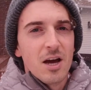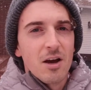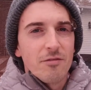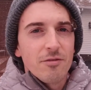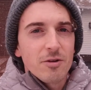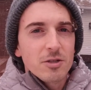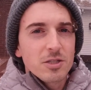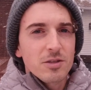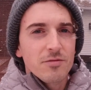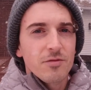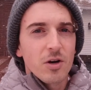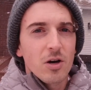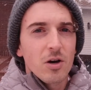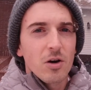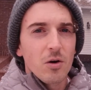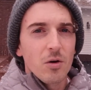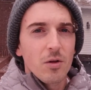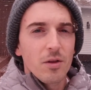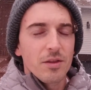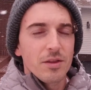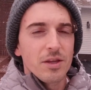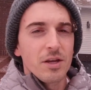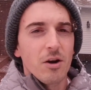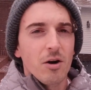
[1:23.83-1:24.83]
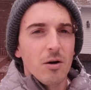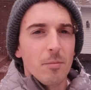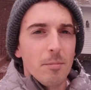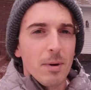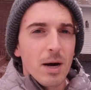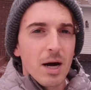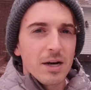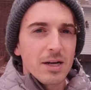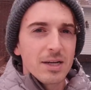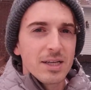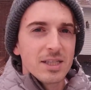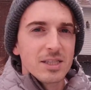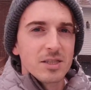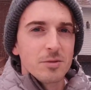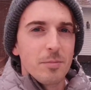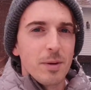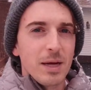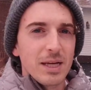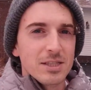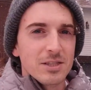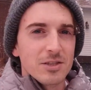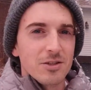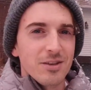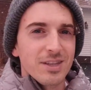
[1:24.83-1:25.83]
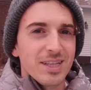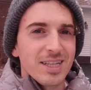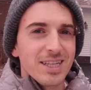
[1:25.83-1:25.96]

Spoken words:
First of all, the Armada is based on the